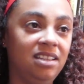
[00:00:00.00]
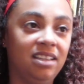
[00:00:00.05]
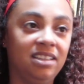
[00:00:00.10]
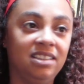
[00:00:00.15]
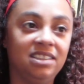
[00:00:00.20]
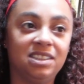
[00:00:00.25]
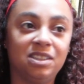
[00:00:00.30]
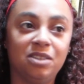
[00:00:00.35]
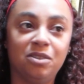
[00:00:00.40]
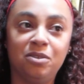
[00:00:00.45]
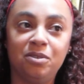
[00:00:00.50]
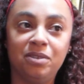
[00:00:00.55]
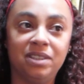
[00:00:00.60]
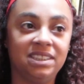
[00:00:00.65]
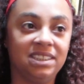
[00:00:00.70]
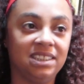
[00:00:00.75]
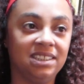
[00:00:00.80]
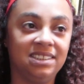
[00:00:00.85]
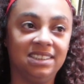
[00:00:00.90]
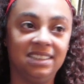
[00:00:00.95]
and it's
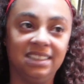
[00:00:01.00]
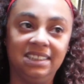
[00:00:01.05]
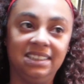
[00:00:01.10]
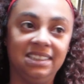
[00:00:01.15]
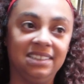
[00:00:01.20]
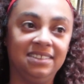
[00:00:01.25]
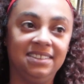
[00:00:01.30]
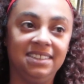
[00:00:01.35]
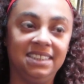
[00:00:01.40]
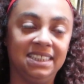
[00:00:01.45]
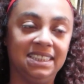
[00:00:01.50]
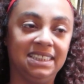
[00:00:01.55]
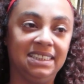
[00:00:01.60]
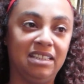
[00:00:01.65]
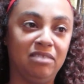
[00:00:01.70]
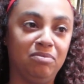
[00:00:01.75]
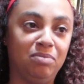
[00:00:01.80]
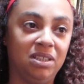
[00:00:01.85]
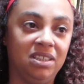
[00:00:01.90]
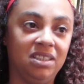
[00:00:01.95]
always existed since
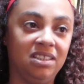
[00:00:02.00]
I've been